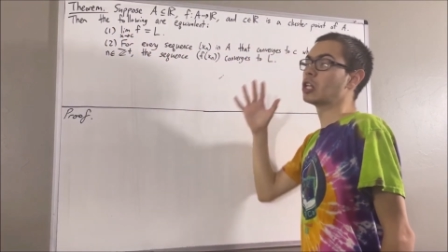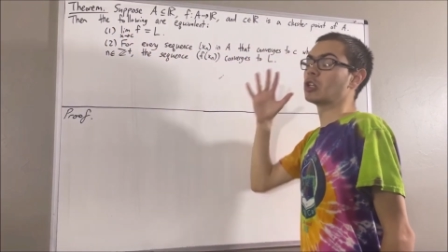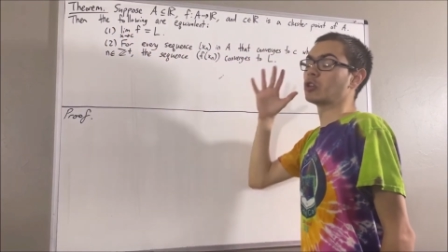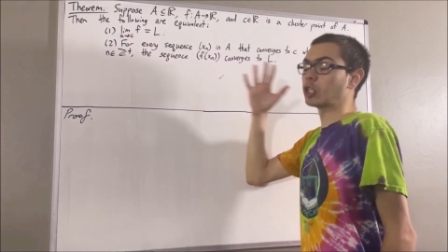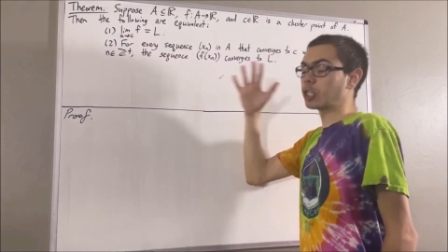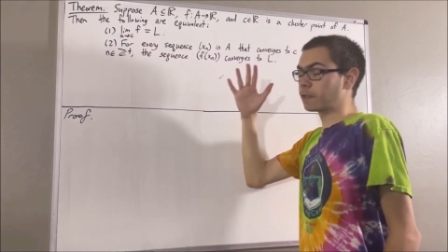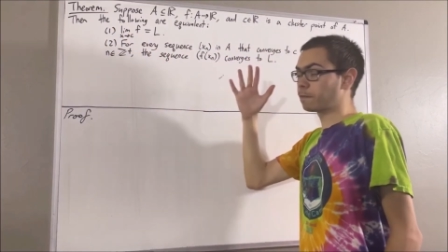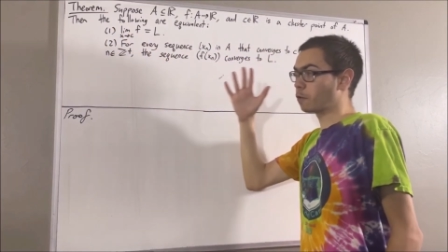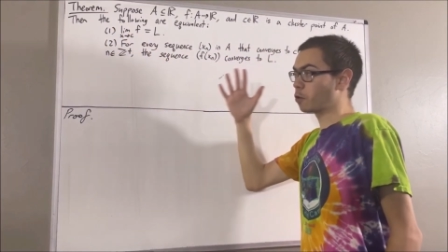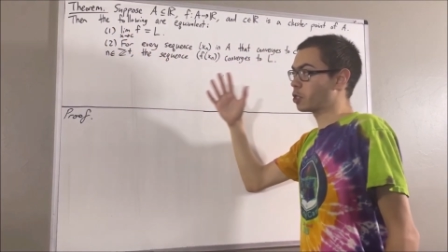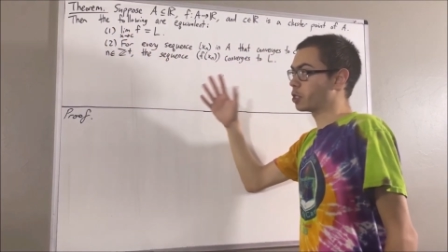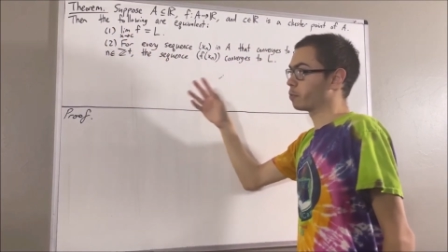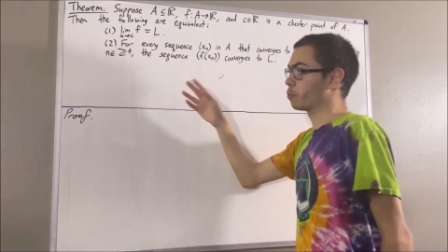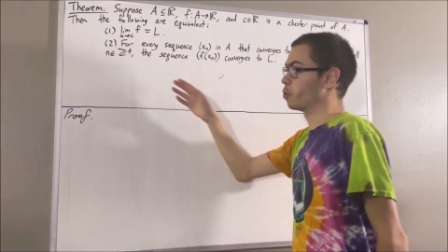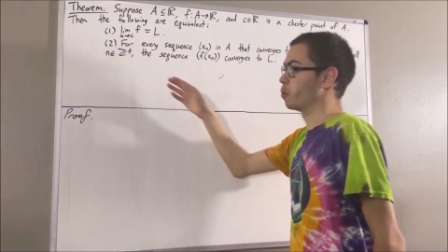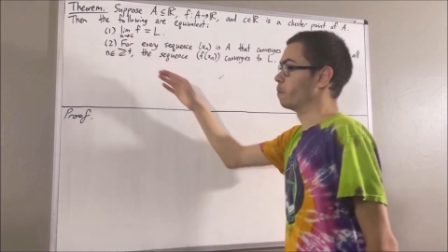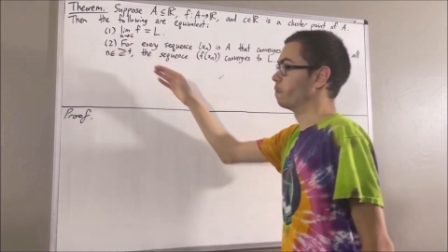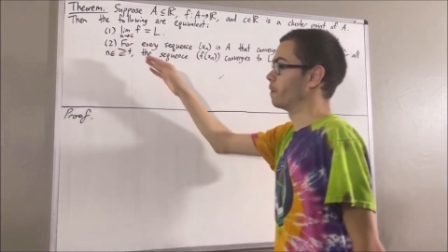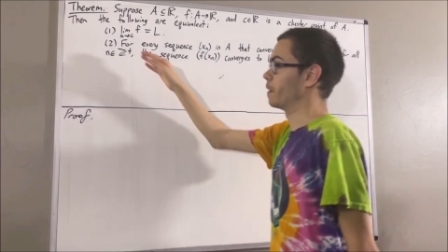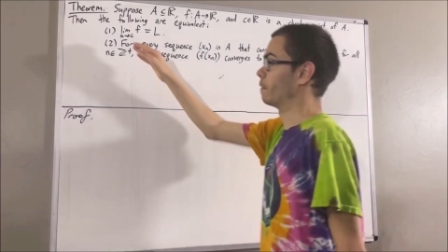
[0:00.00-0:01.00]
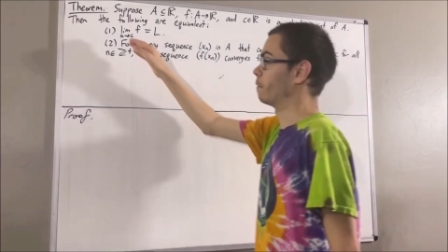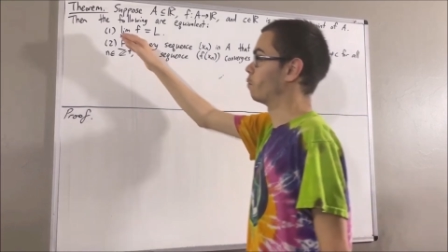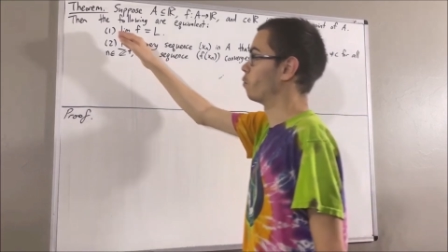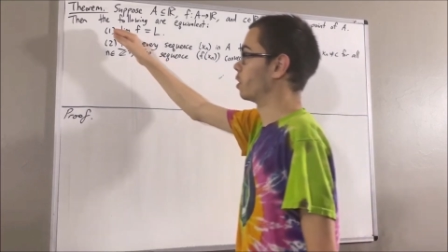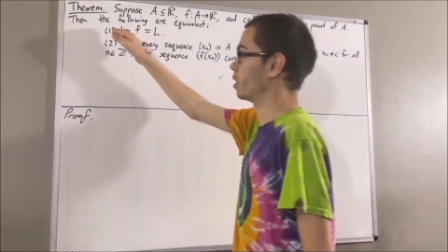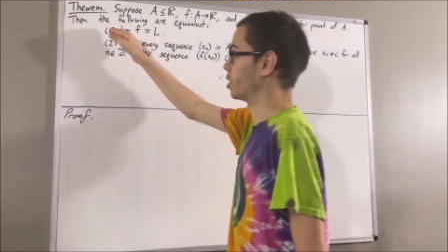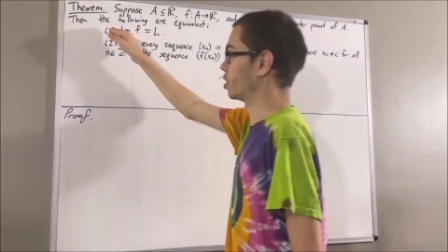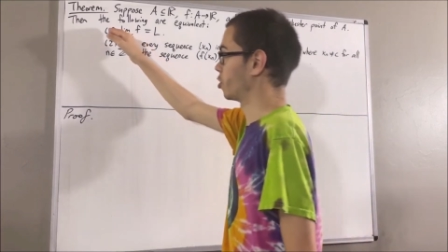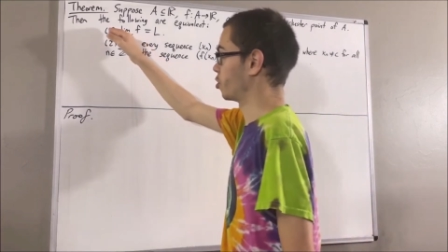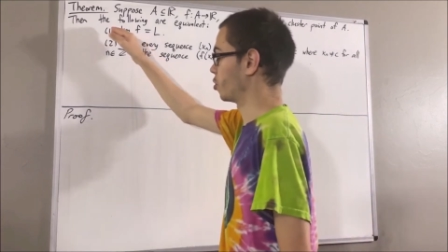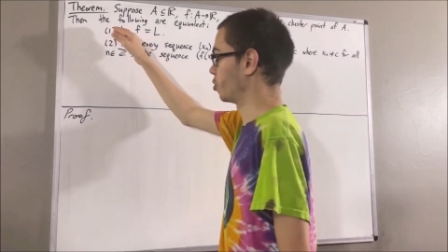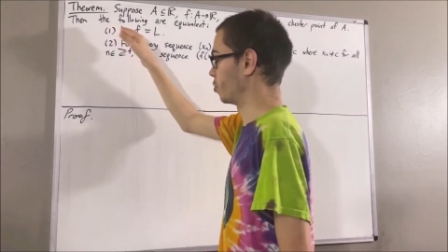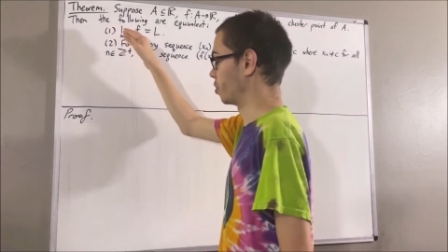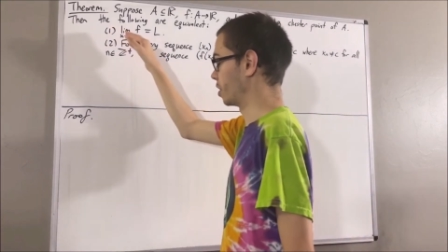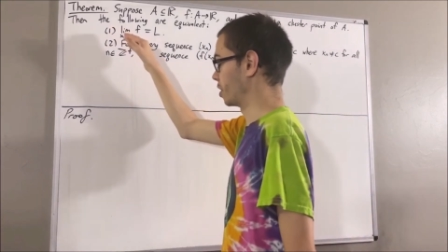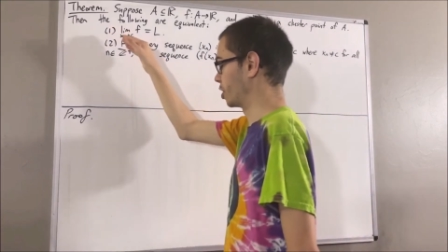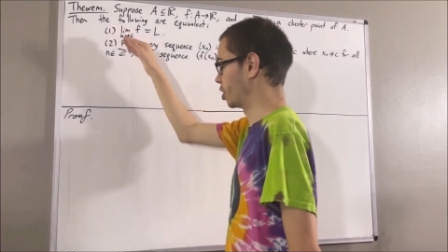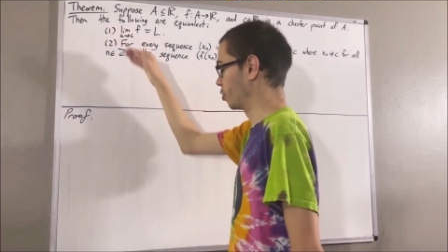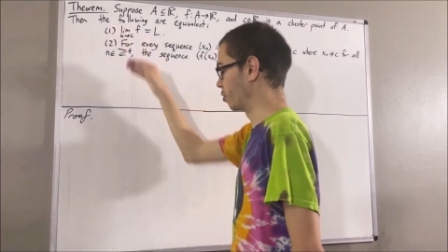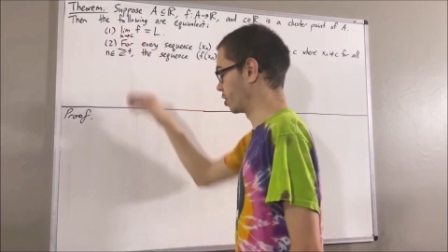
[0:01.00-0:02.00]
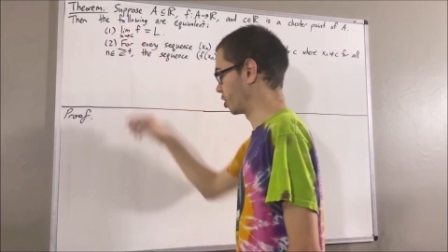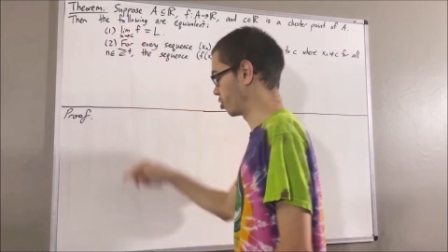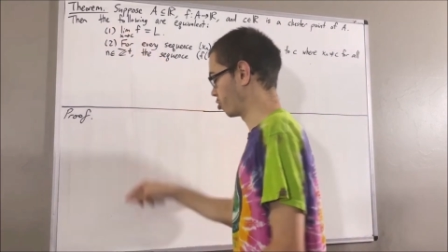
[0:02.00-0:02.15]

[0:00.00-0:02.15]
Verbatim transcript: Let's first prove if 1 is true, then 2 is